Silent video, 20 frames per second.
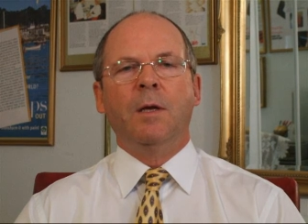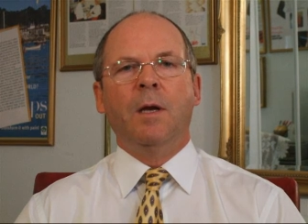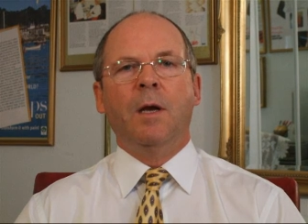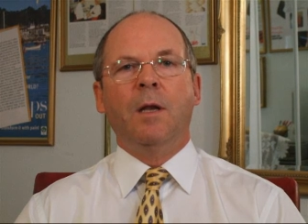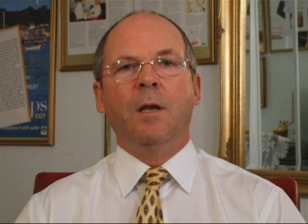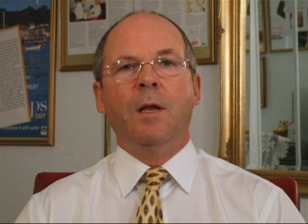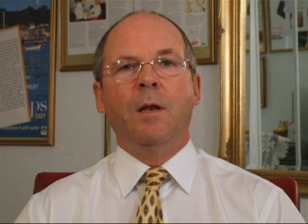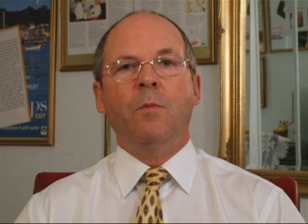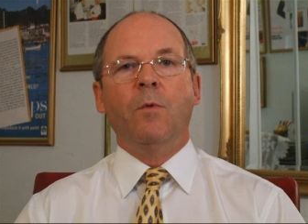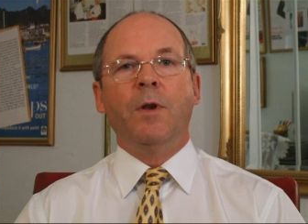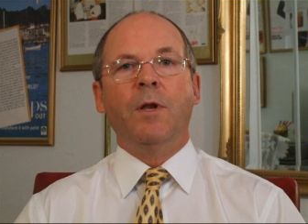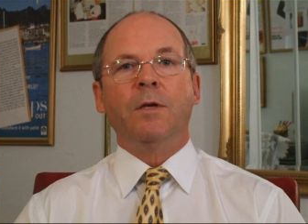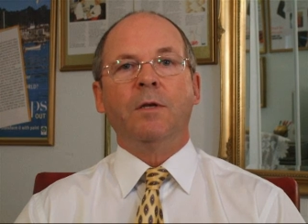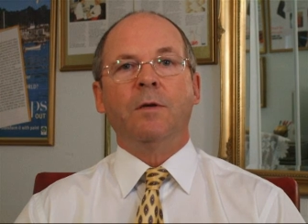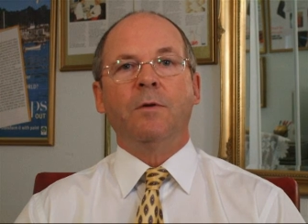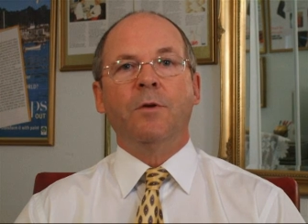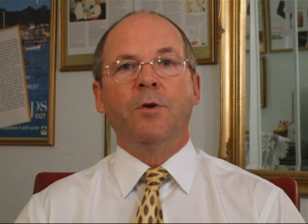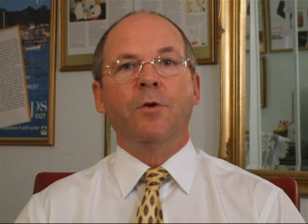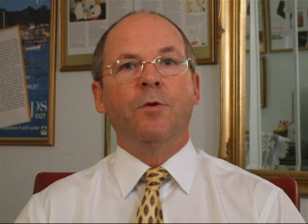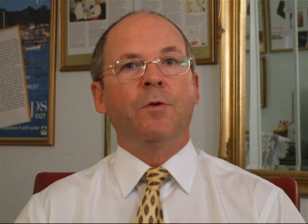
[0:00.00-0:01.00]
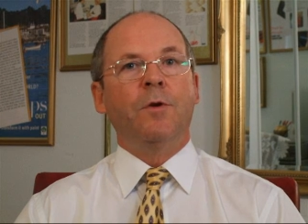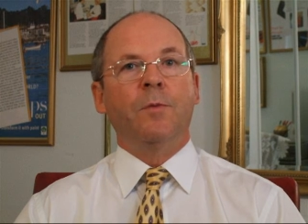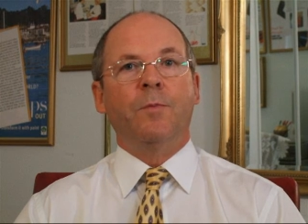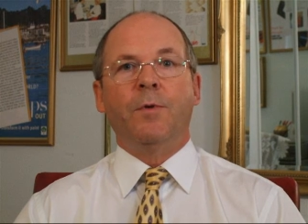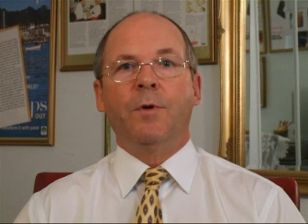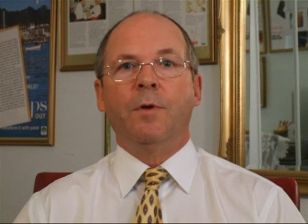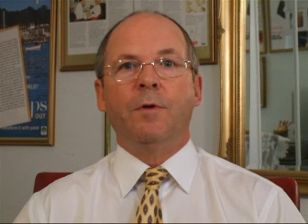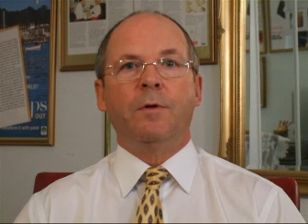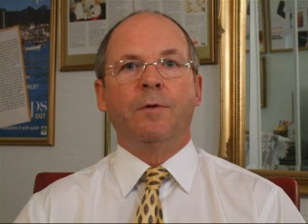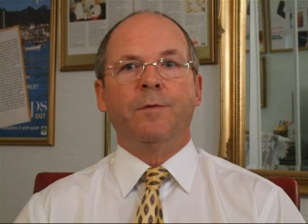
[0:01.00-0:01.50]
And then when it's a new
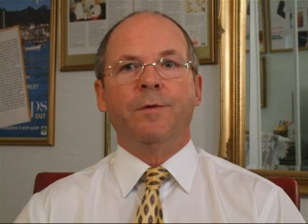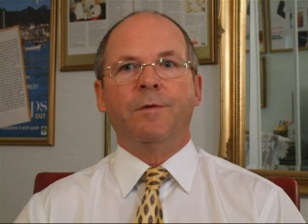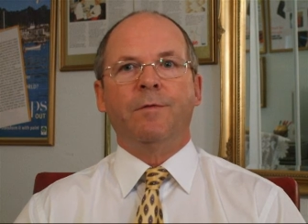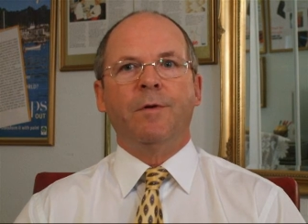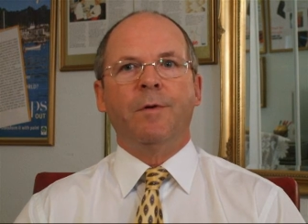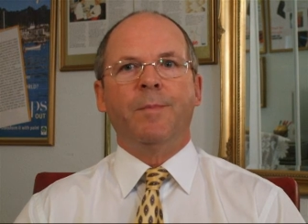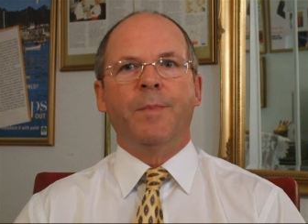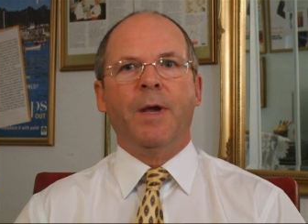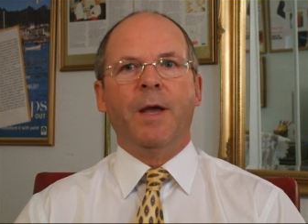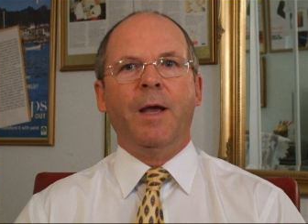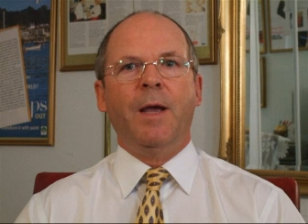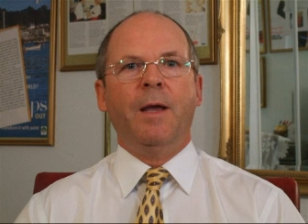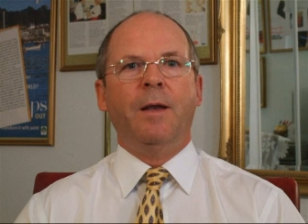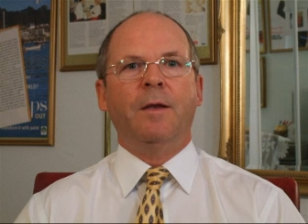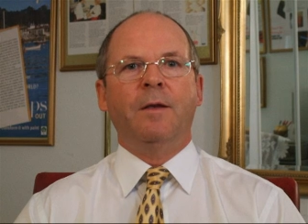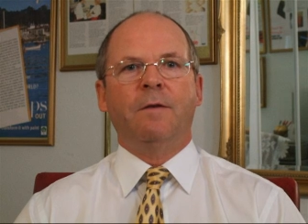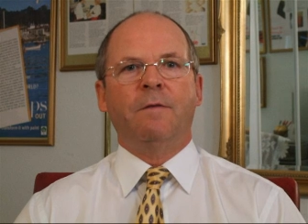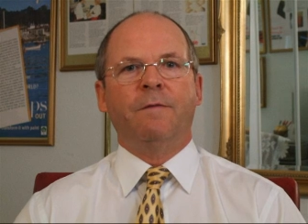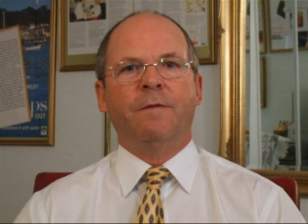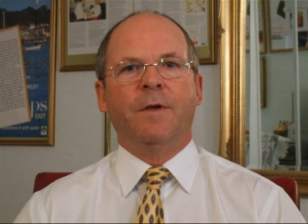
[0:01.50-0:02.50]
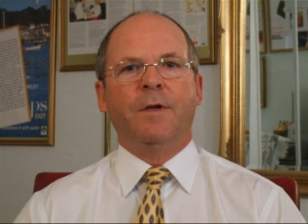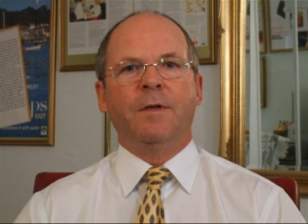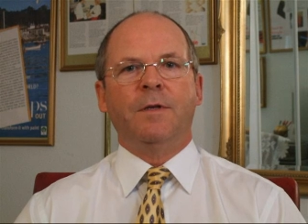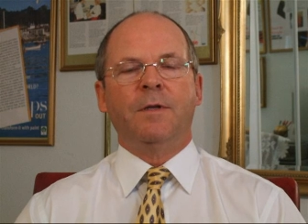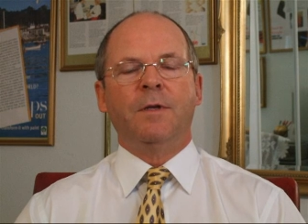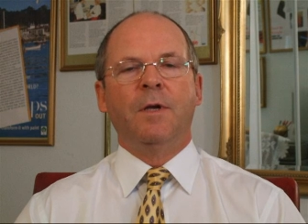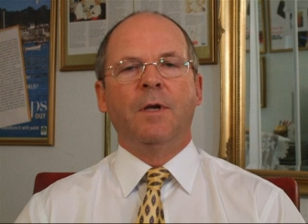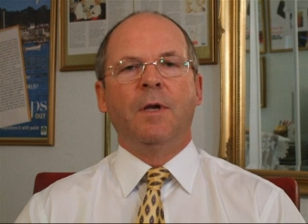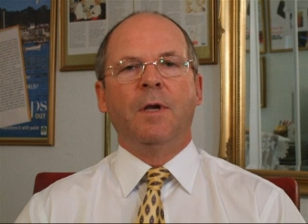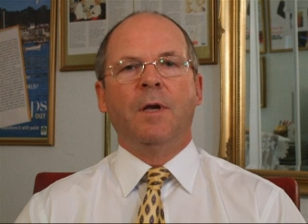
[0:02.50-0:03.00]
computer, it's repaired, it's
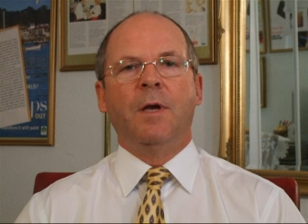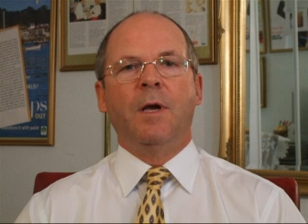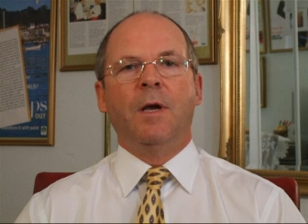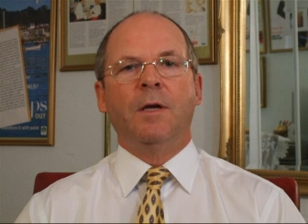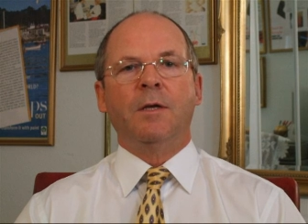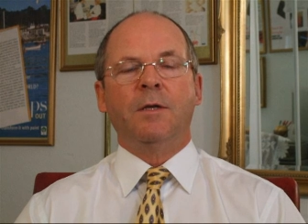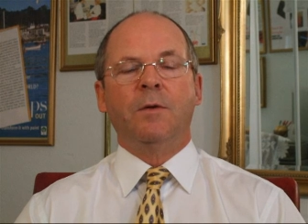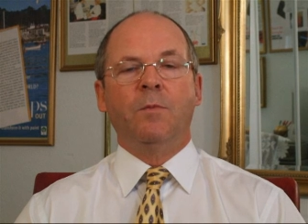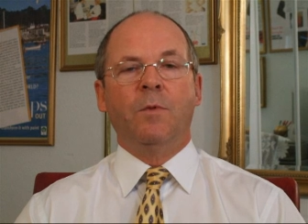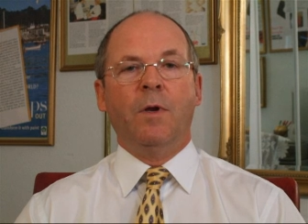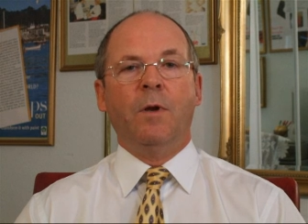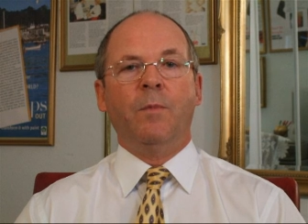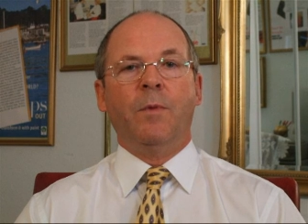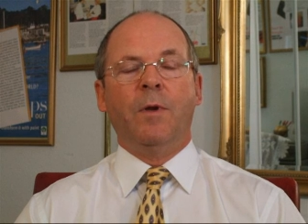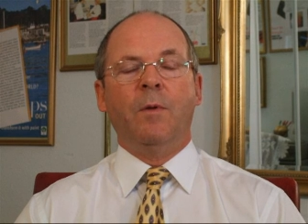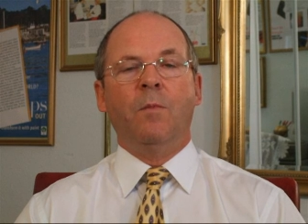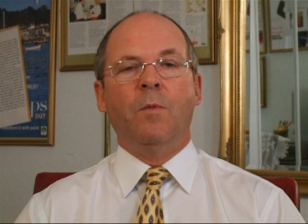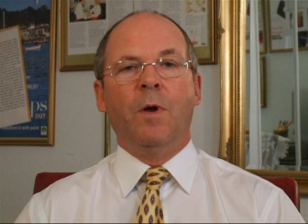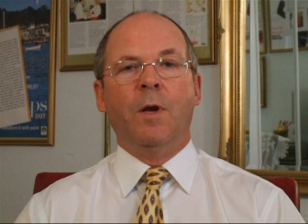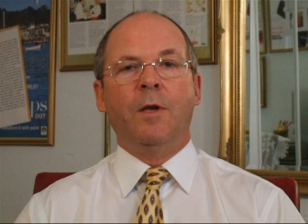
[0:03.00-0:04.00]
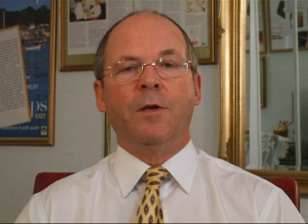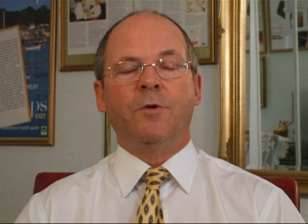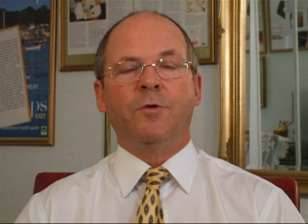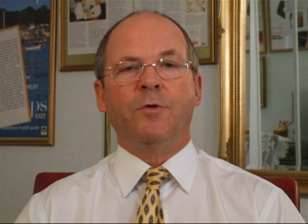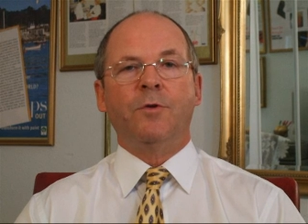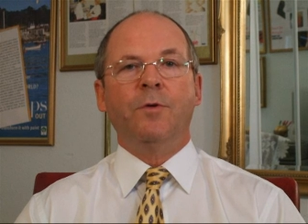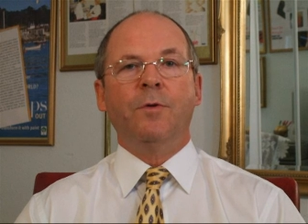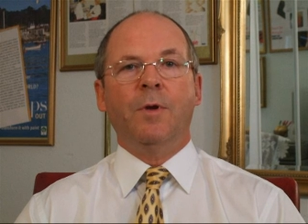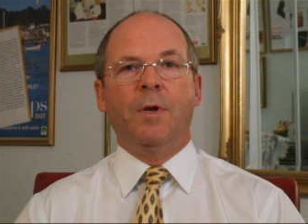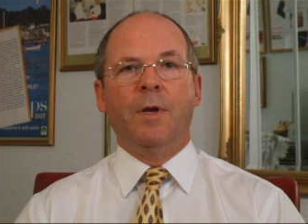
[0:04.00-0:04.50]
fixed, as it will be, well and
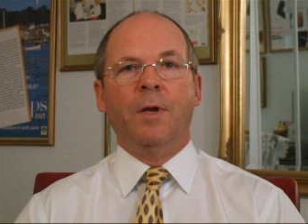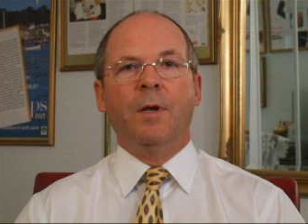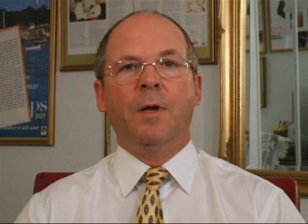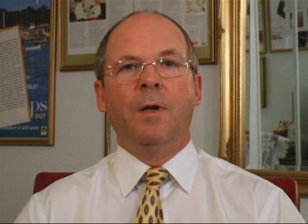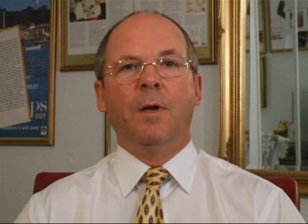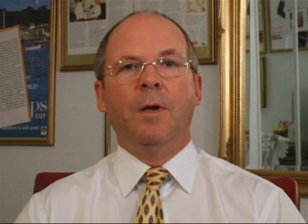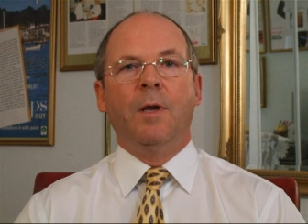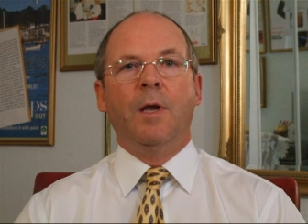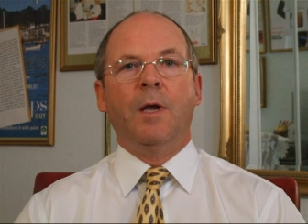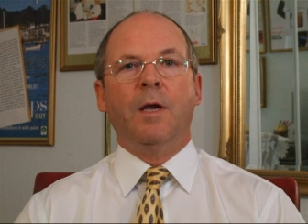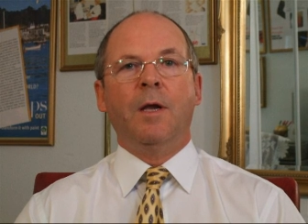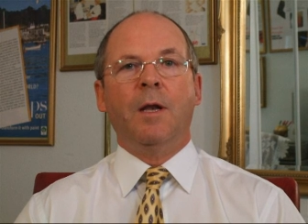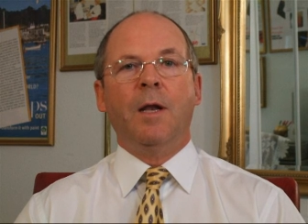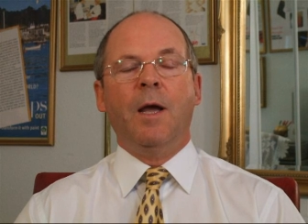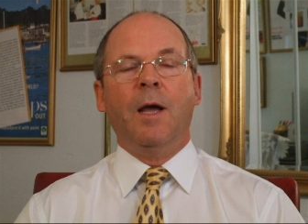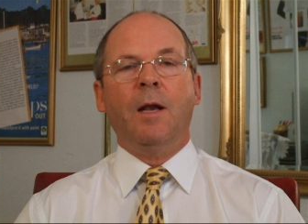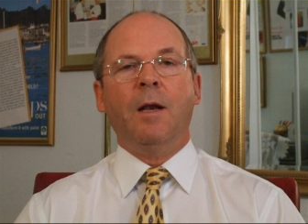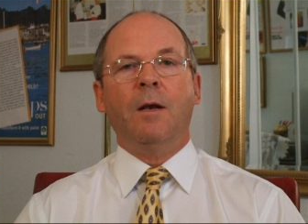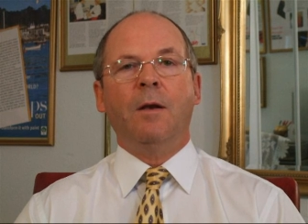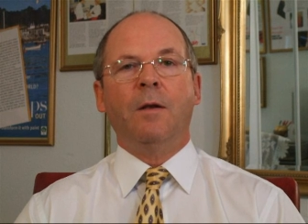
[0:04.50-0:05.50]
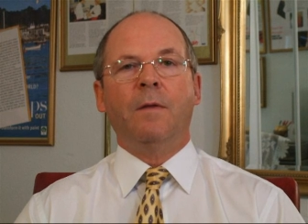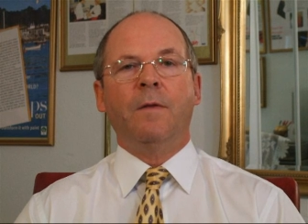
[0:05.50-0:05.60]
truly, it can handle